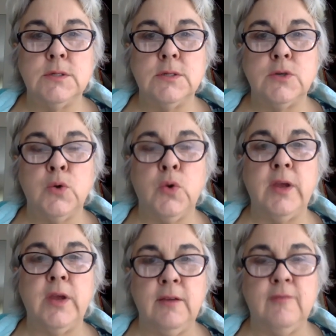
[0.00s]

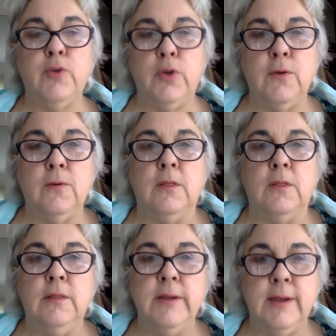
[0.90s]
create for you, the
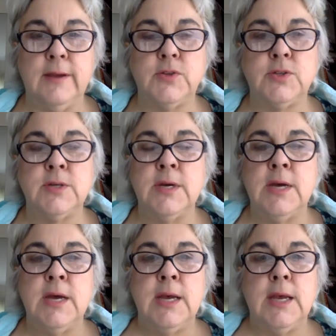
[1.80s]
links,
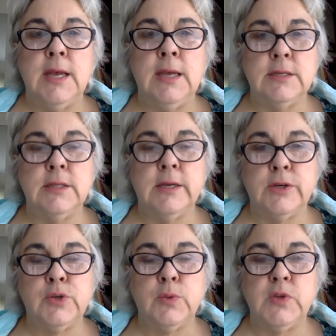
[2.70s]

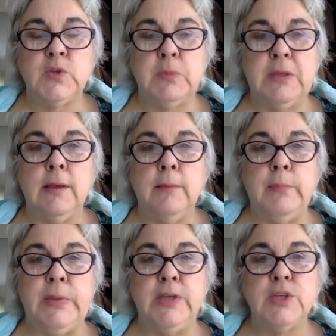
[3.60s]
intellectually speaking,
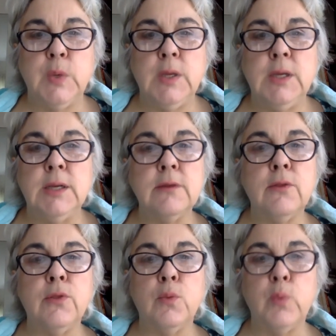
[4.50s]
between
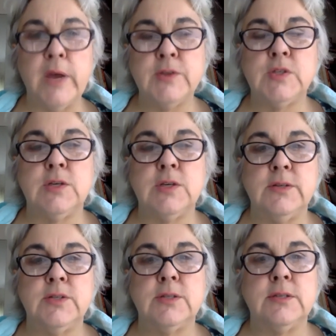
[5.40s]
the
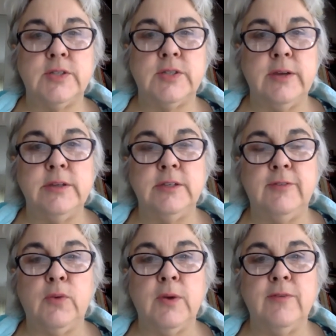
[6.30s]
Renaissance, the
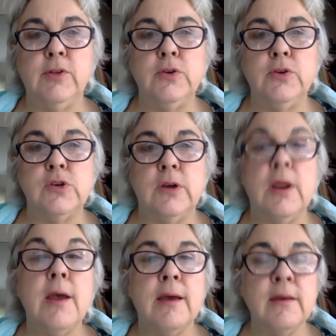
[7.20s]
scientific revolution,
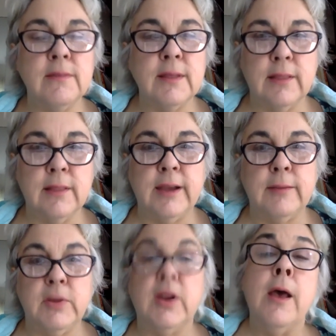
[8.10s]
and the Enlightenment.